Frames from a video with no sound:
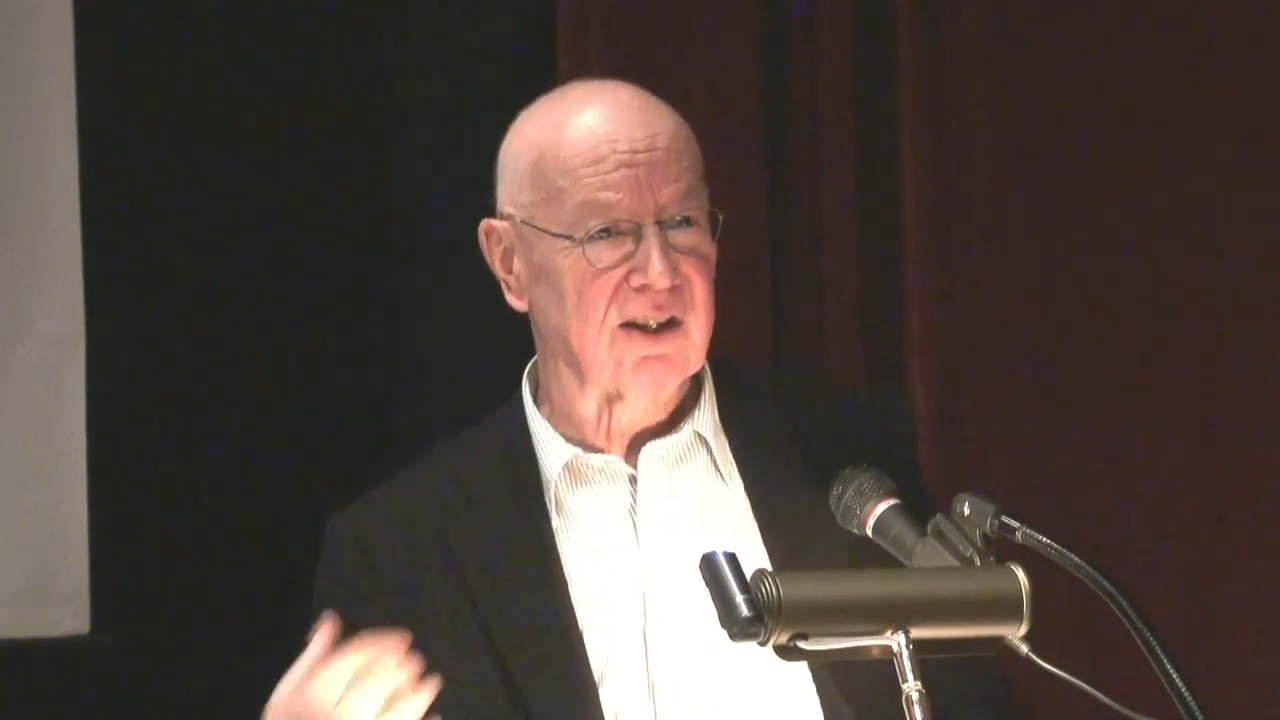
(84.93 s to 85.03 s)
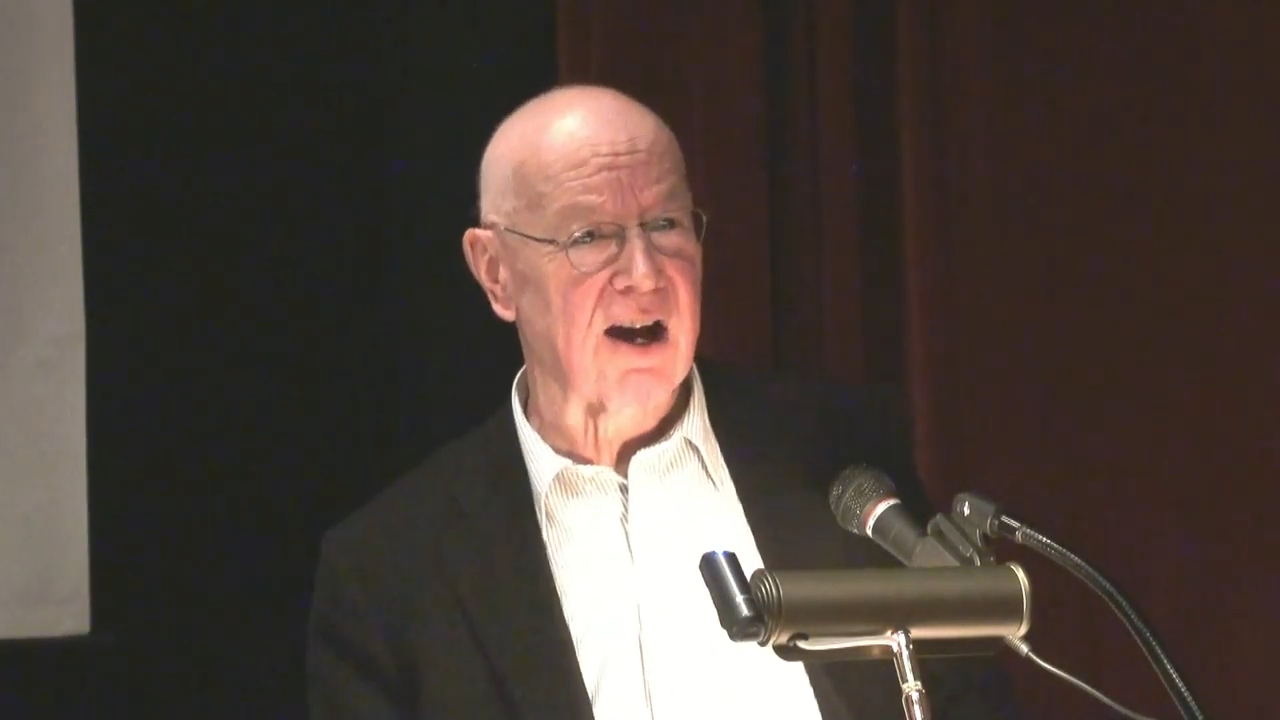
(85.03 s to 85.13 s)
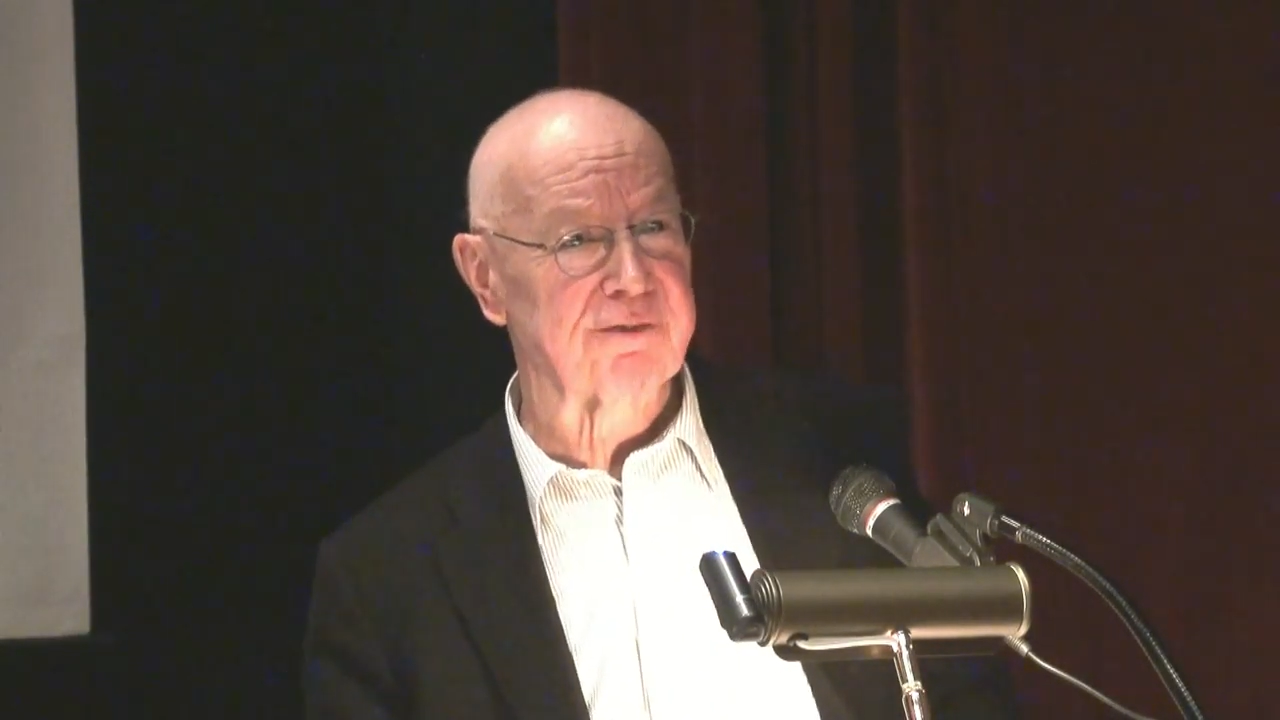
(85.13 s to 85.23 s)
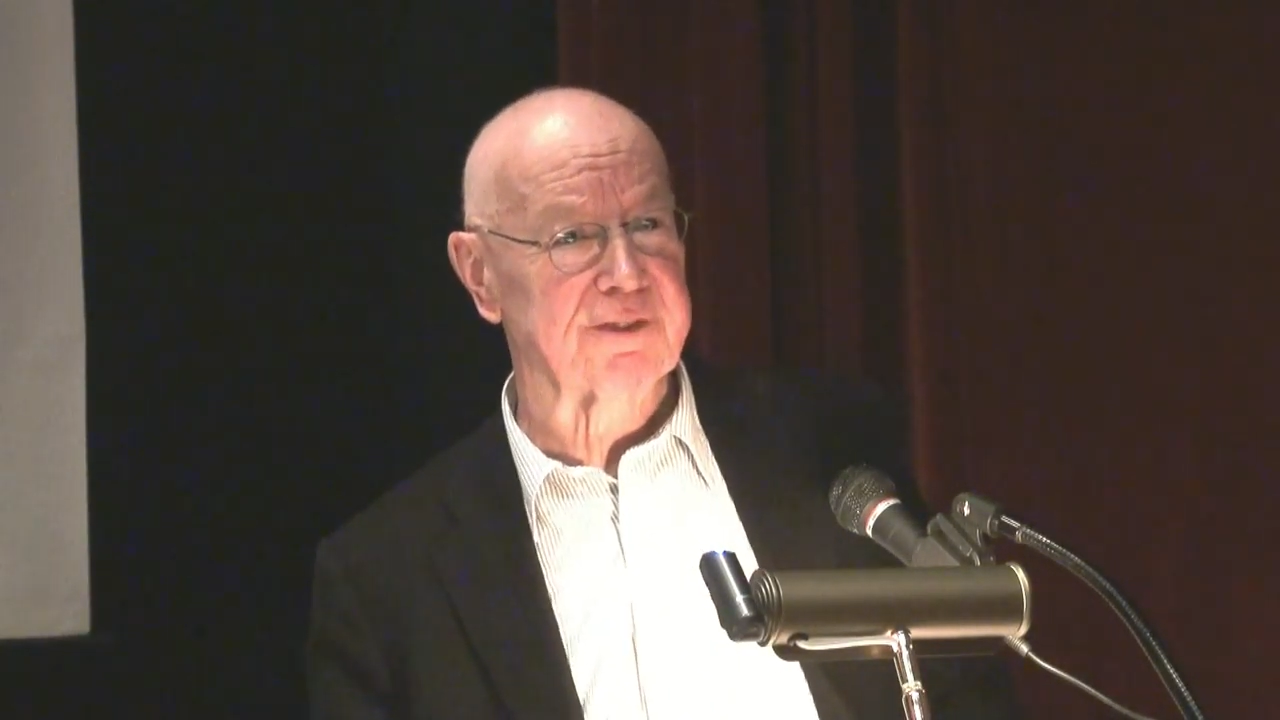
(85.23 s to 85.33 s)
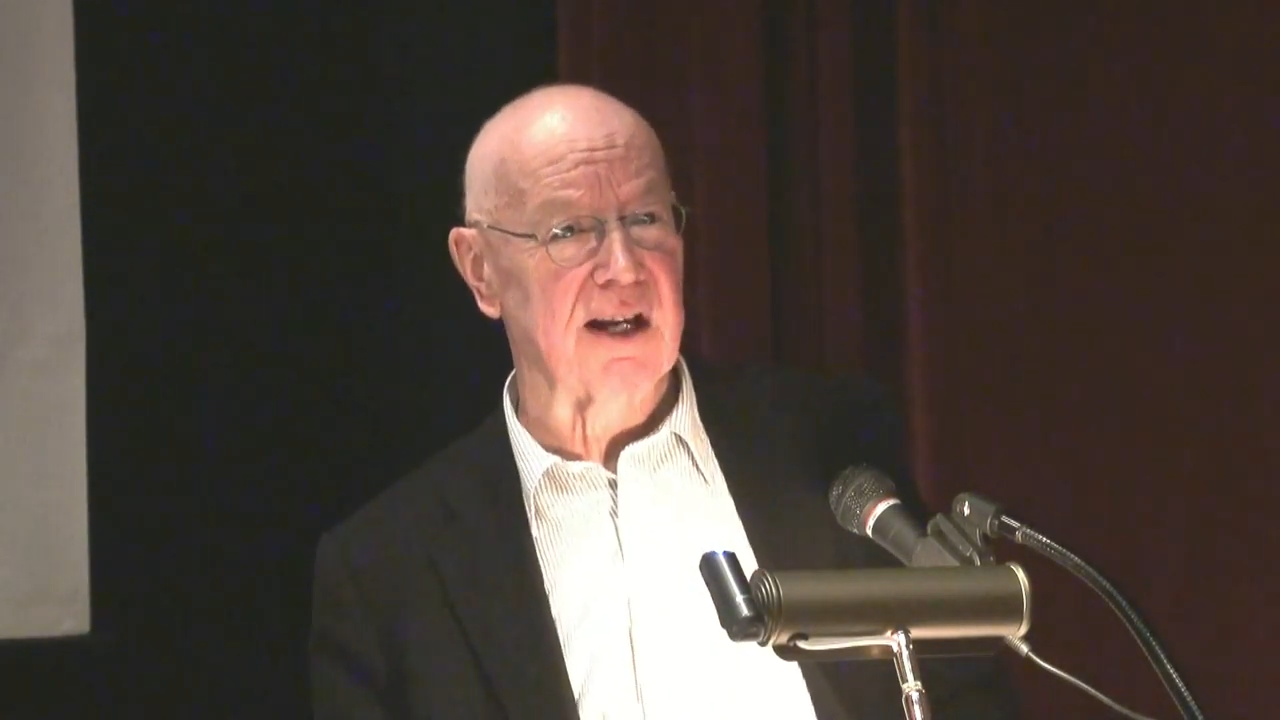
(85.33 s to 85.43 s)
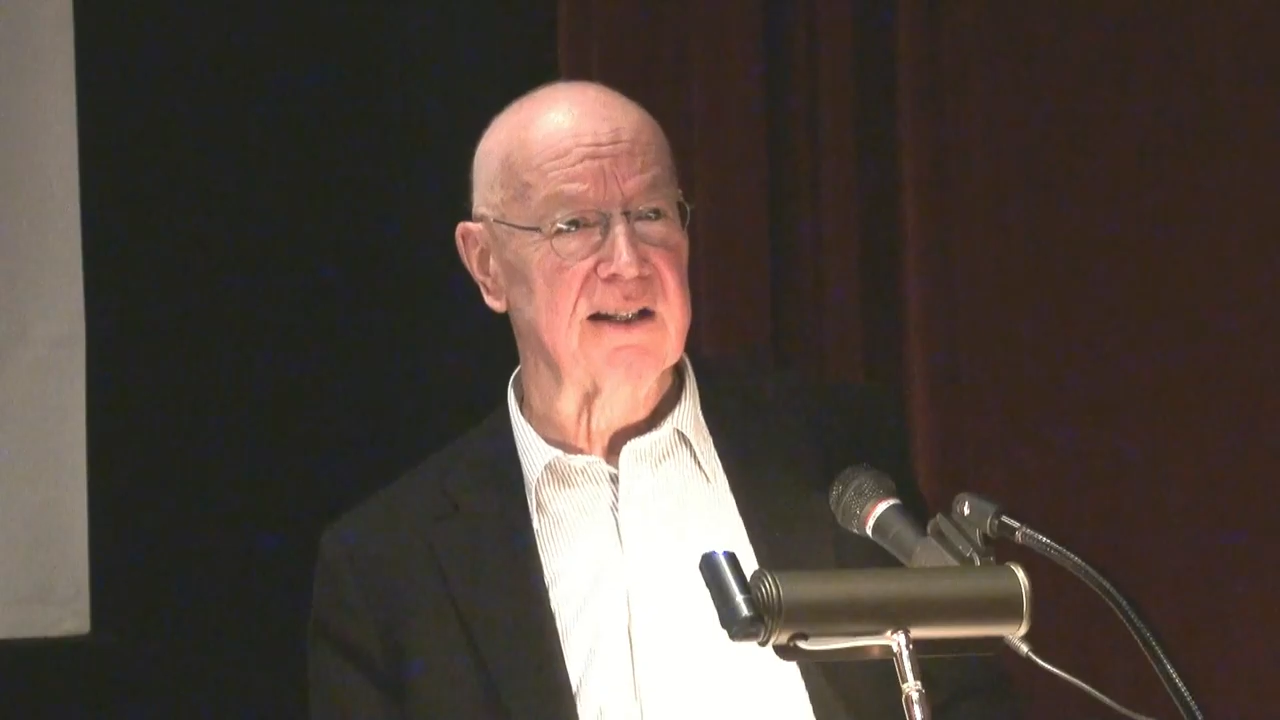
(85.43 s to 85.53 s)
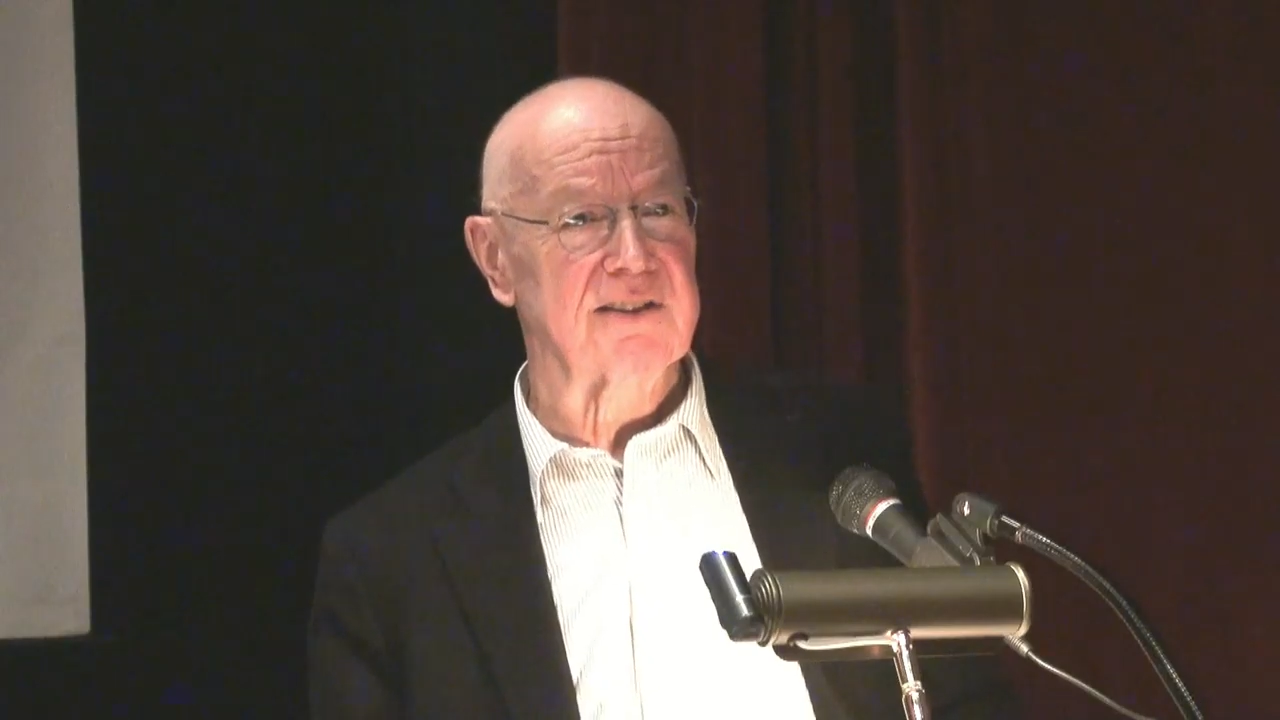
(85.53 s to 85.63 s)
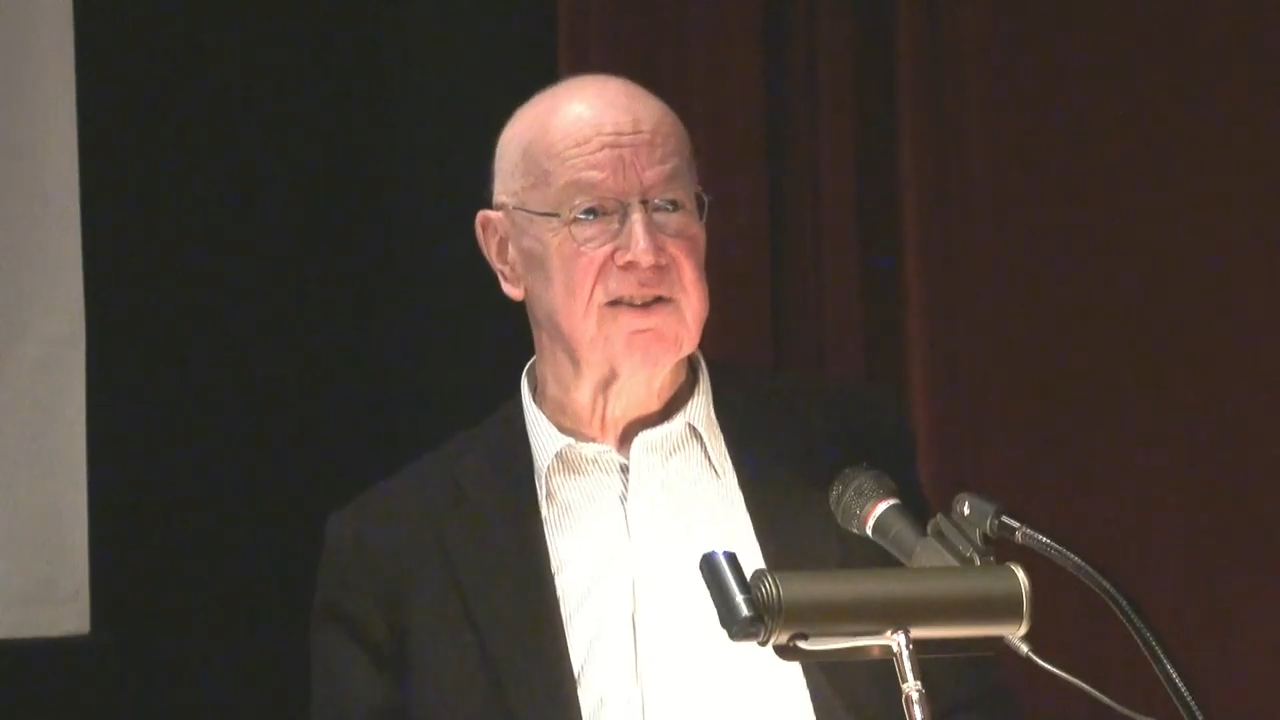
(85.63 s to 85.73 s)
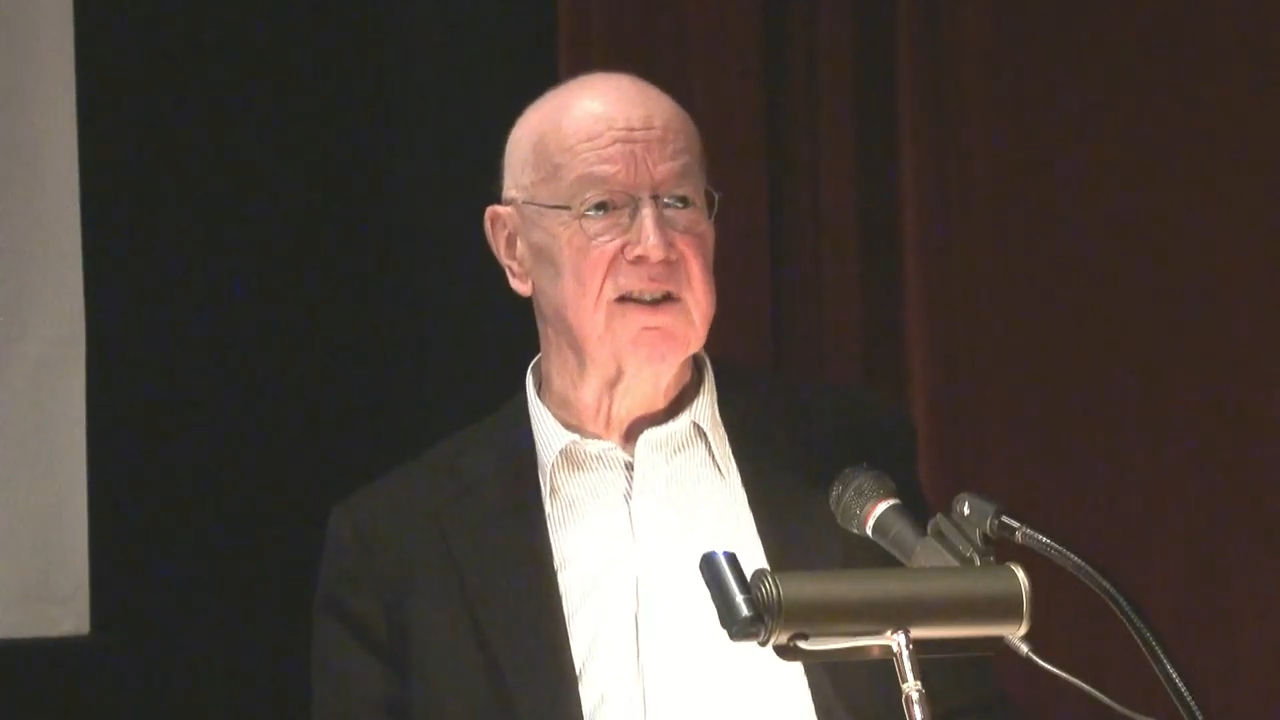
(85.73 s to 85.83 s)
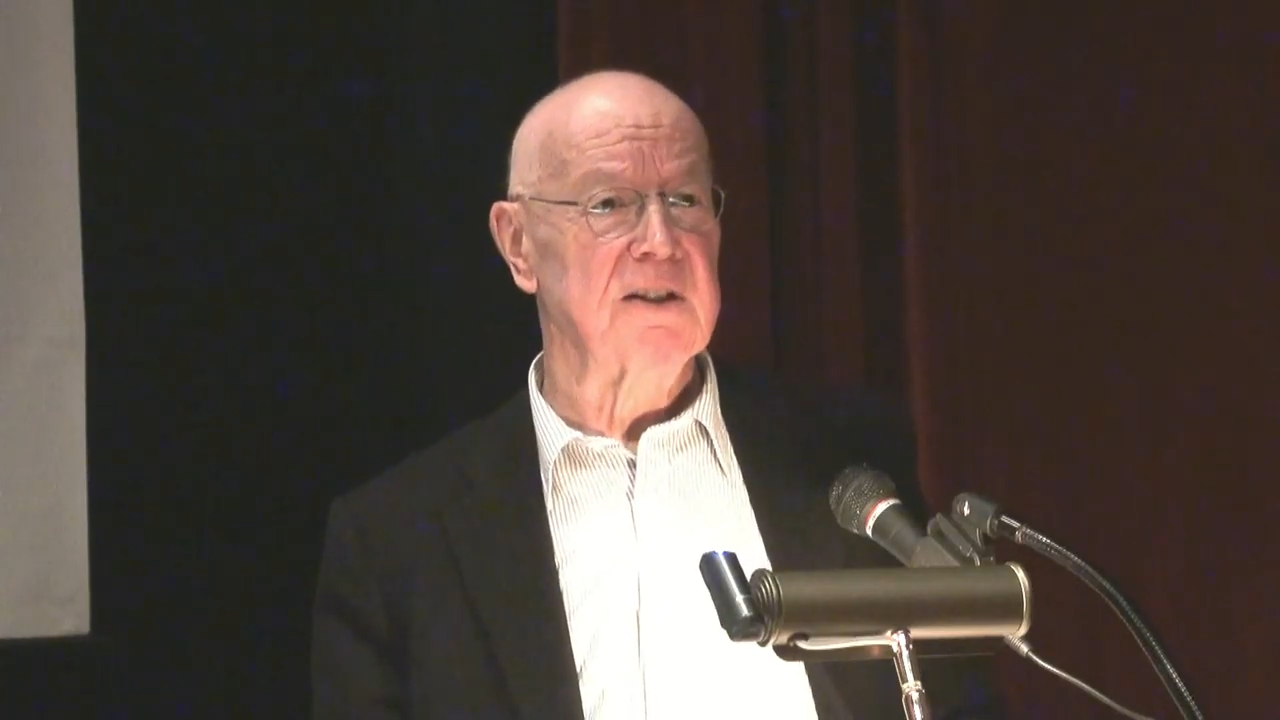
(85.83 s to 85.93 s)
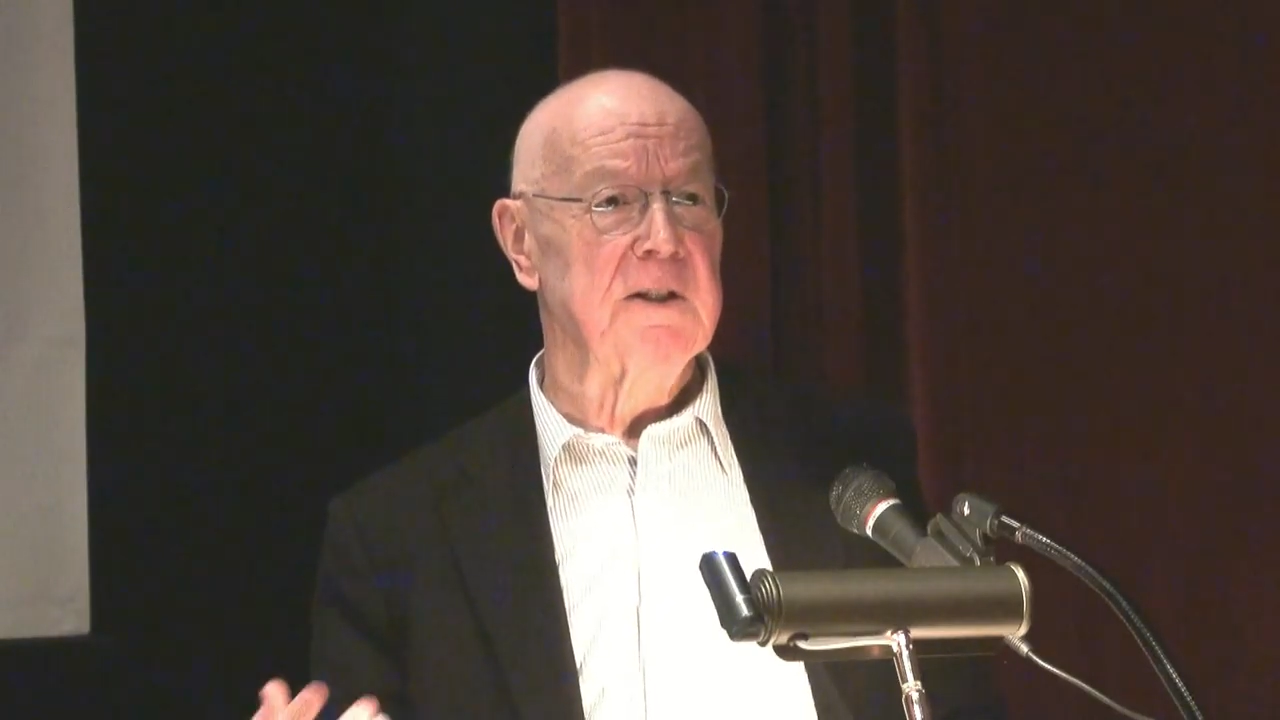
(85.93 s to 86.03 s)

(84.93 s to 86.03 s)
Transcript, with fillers: kaftans.